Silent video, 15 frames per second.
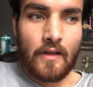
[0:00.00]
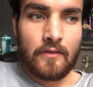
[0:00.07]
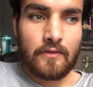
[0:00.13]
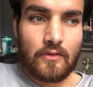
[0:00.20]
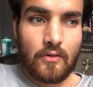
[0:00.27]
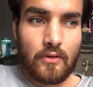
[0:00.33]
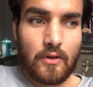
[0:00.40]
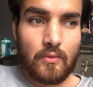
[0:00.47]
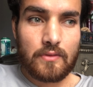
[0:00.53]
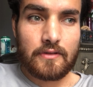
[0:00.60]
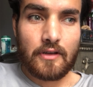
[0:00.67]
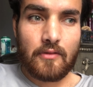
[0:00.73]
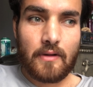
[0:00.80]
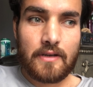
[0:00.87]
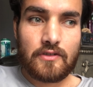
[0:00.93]
He was a
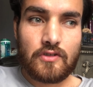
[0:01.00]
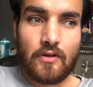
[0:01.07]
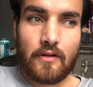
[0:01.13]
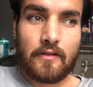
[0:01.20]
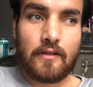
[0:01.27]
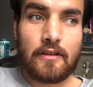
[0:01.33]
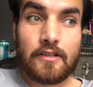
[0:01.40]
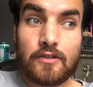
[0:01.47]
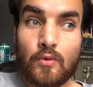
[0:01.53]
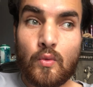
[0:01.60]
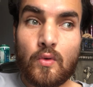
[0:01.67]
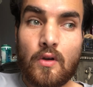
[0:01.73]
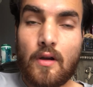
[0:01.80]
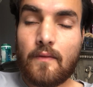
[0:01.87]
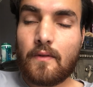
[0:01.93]
great journalist who
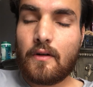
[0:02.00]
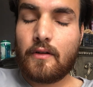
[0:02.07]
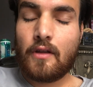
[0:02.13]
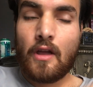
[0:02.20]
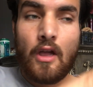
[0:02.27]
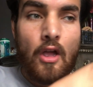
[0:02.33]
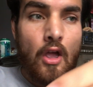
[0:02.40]
covered